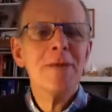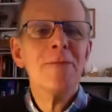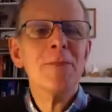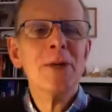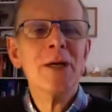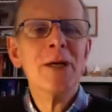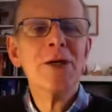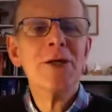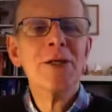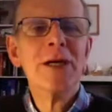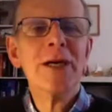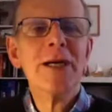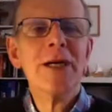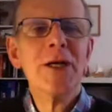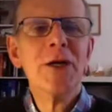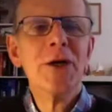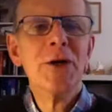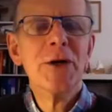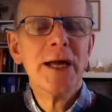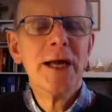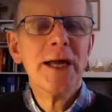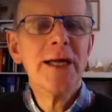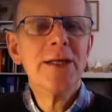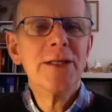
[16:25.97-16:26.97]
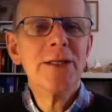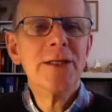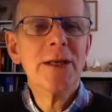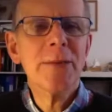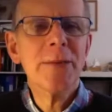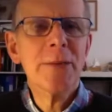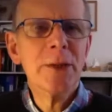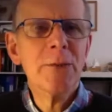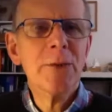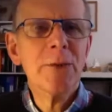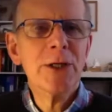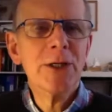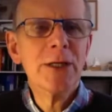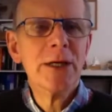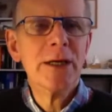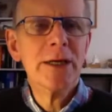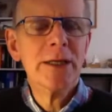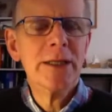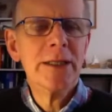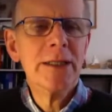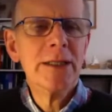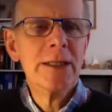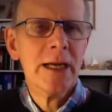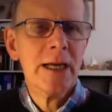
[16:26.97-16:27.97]
because I create something which
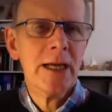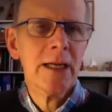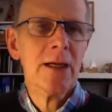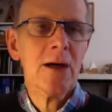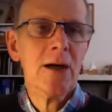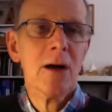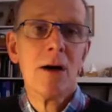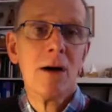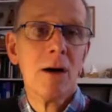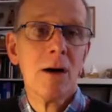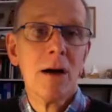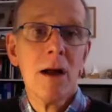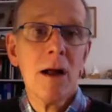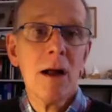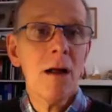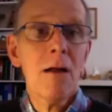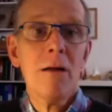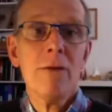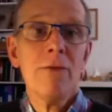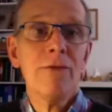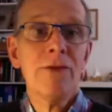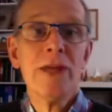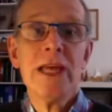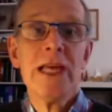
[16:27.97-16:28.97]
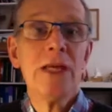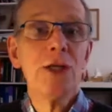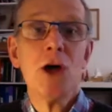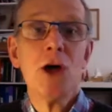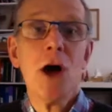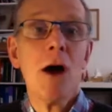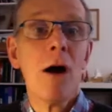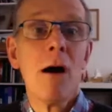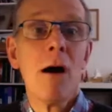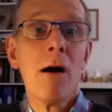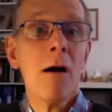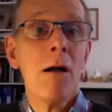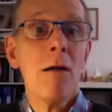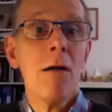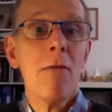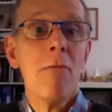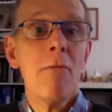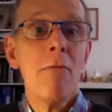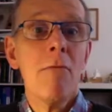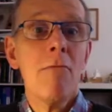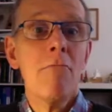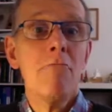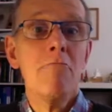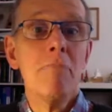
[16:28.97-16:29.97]
I say these are
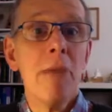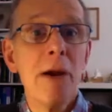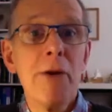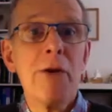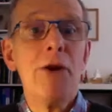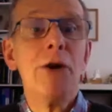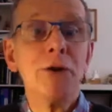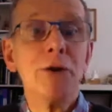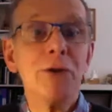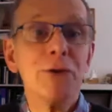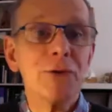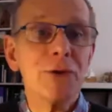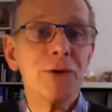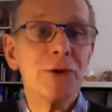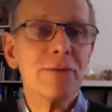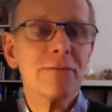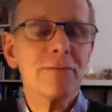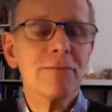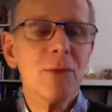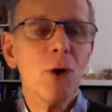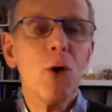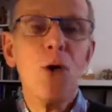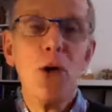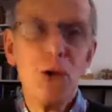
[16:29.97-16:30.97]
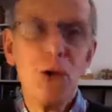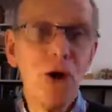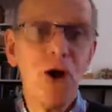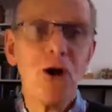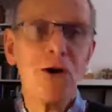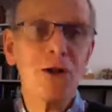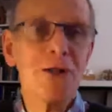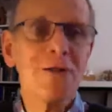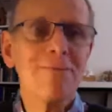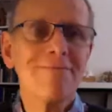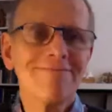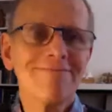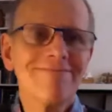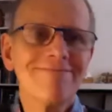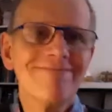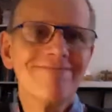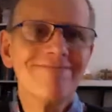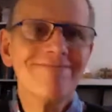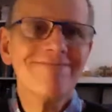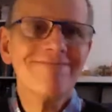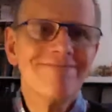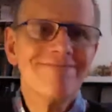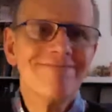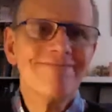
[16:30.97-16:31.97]
miracles or not.
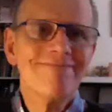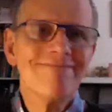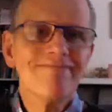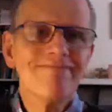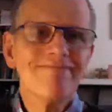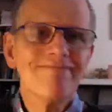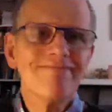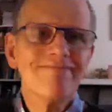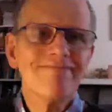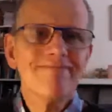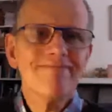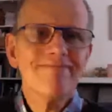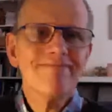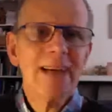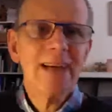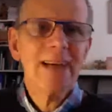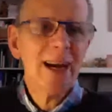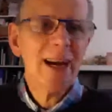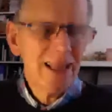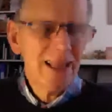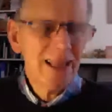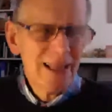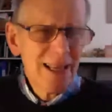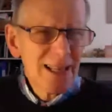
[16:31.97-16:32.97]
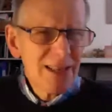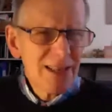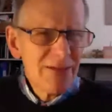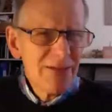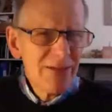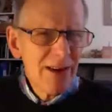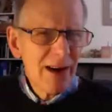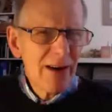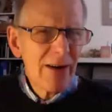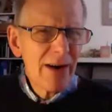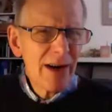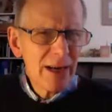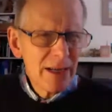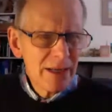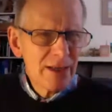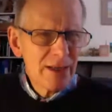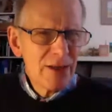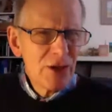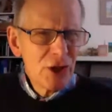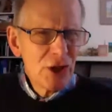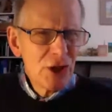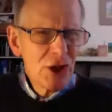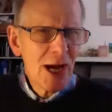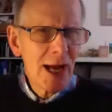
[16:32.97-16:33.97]
I think that's very
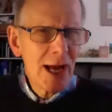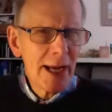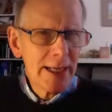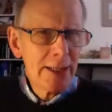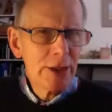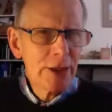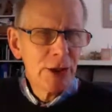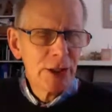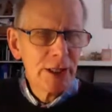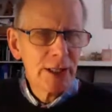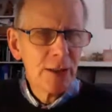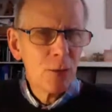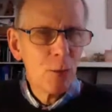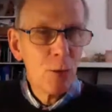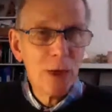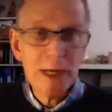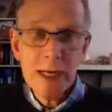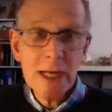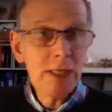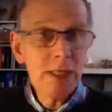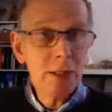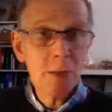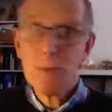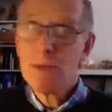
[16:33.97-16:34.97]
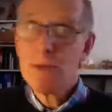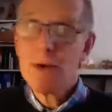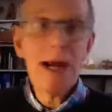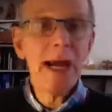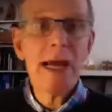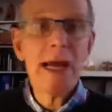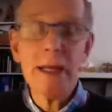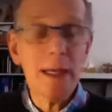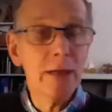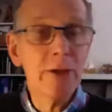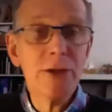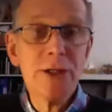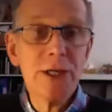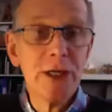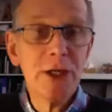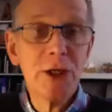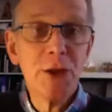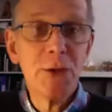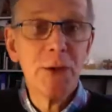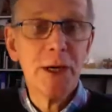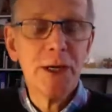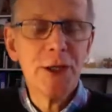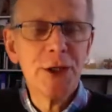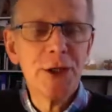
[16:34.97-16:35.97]
challenging. We need to pray in those
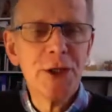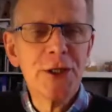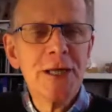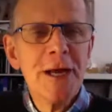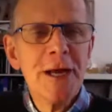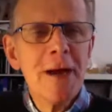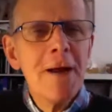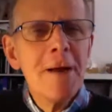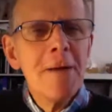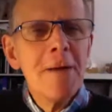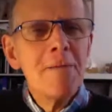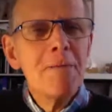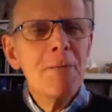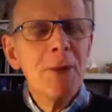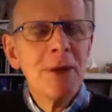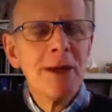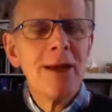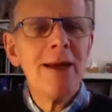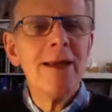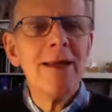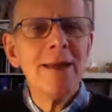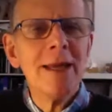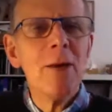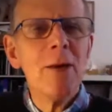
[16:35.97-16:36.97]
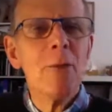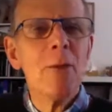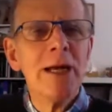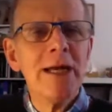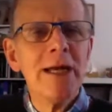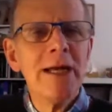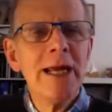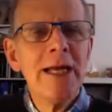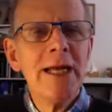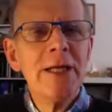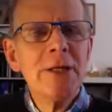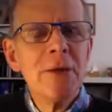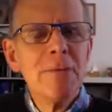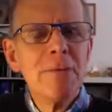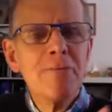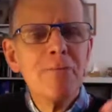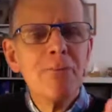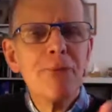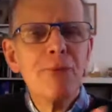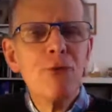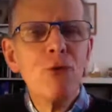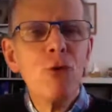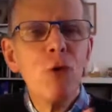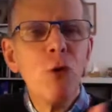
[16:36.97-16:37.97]
situations, but I think we need to
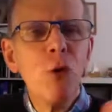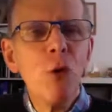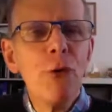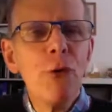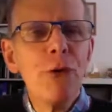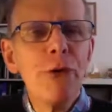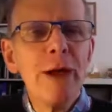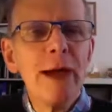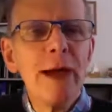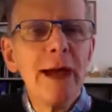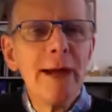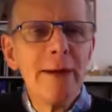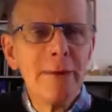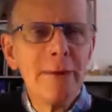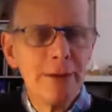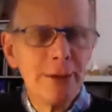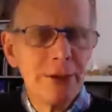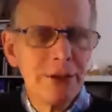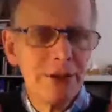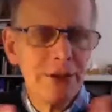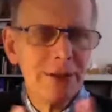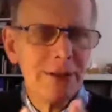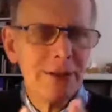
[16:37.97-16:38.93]
broaden out